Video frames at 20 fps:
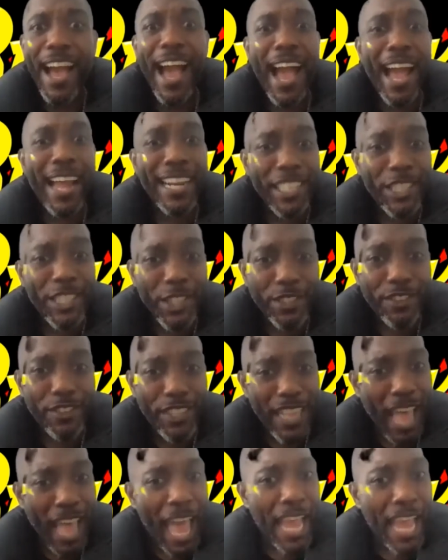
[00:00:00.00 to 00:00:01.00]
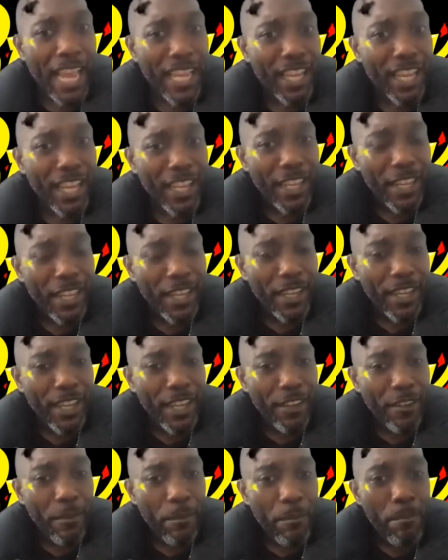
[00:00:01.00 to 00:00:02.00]
And it's like,
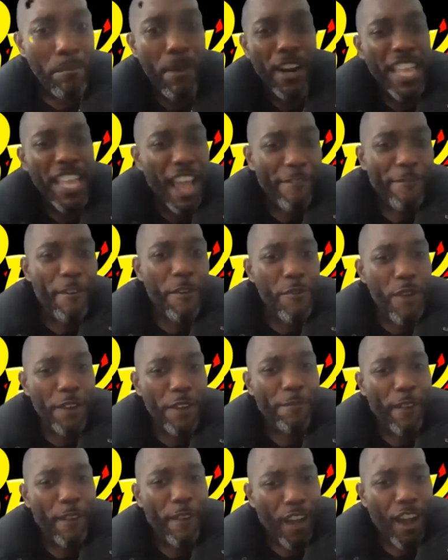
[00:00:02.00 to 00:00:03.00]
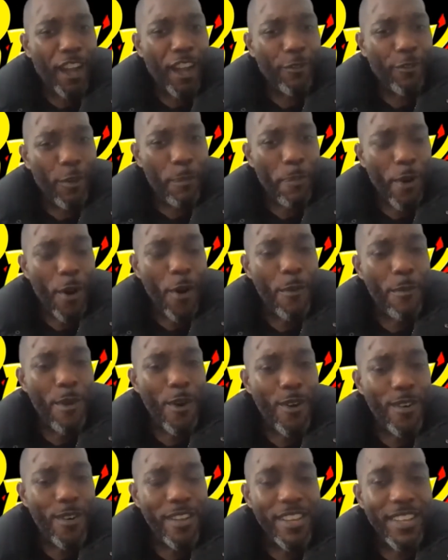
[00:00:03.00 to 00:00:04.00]
money have to run for carnival
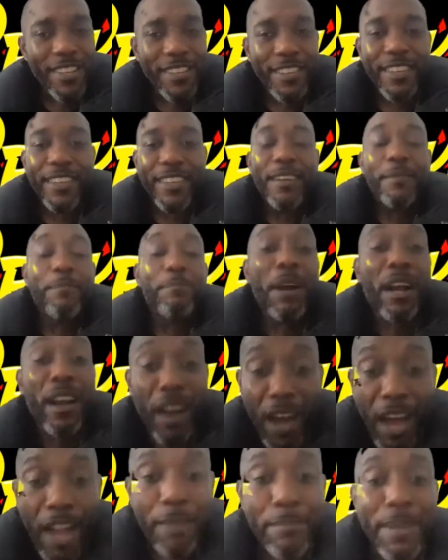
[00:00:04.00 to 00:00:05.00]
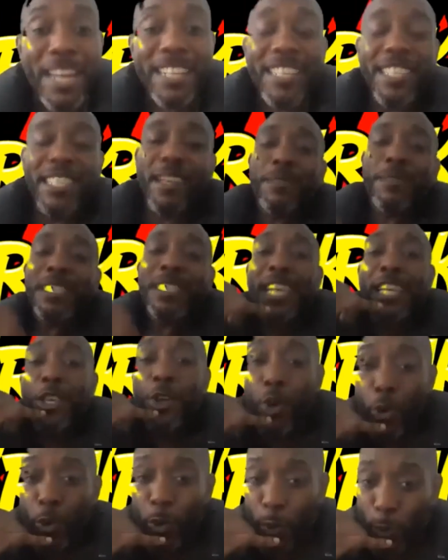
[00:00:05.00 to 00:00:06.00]
promo. McCall Maggi, I'm gonna say,
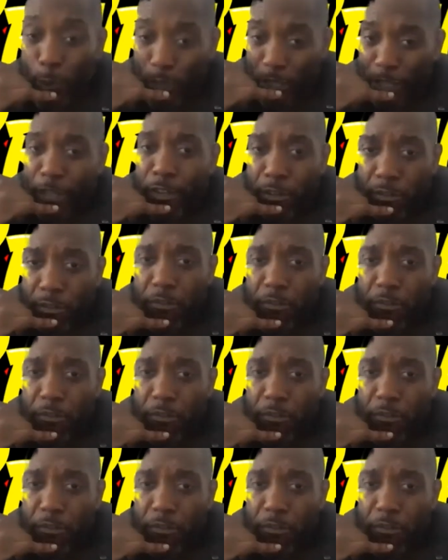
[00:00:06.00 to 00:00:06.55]
youth,